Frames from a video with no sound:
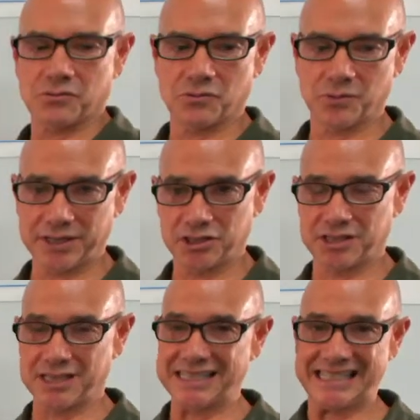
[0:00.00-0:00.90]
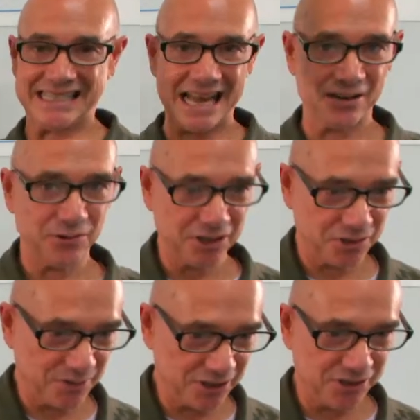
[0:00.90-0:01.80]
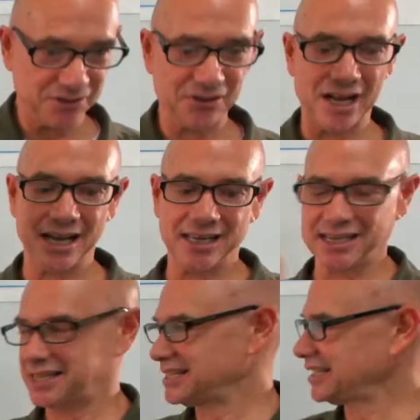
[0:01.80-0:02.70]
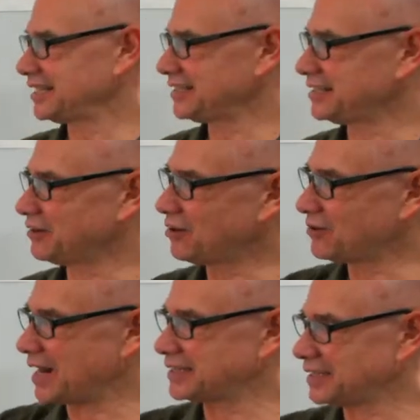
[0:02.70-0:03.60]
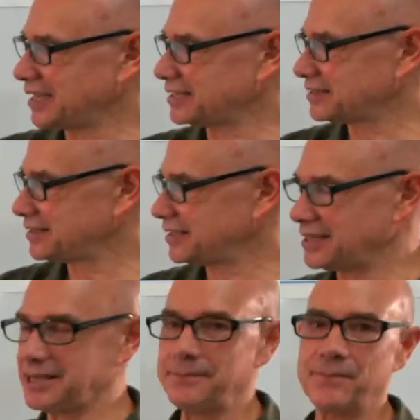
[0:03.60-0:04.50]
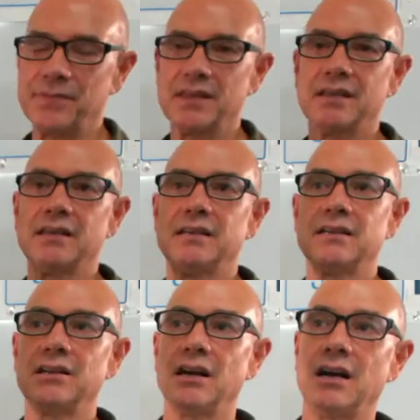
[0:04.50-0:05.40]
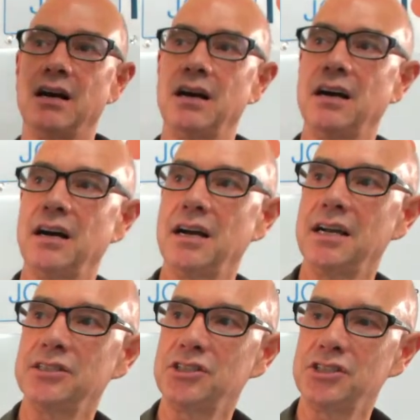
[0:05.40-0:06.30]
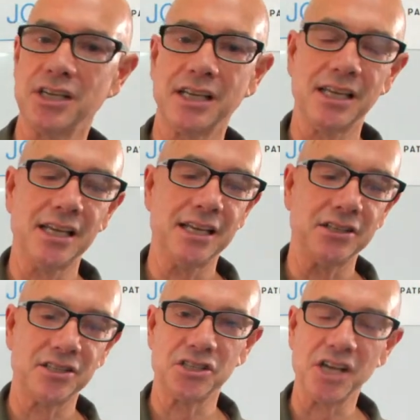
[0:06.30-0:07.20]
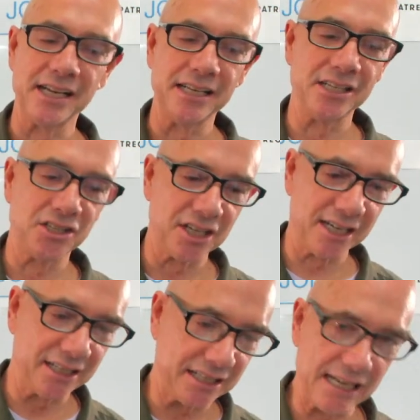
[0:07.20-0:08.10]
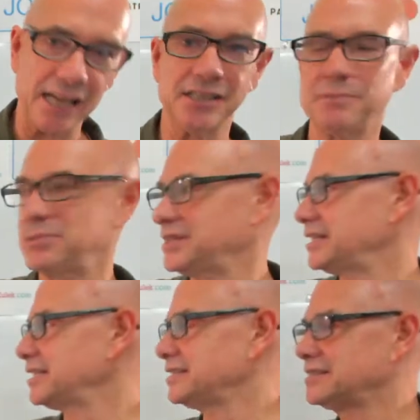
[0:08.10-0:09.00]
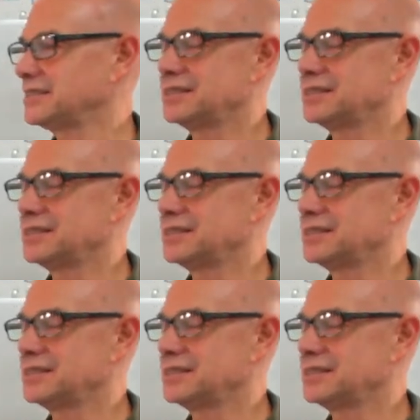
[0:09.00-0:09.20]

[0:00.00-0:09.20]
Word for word: Which sandwich would you like?" And then, oh, I'd like the uh, chicken Chinese chicken salad, please.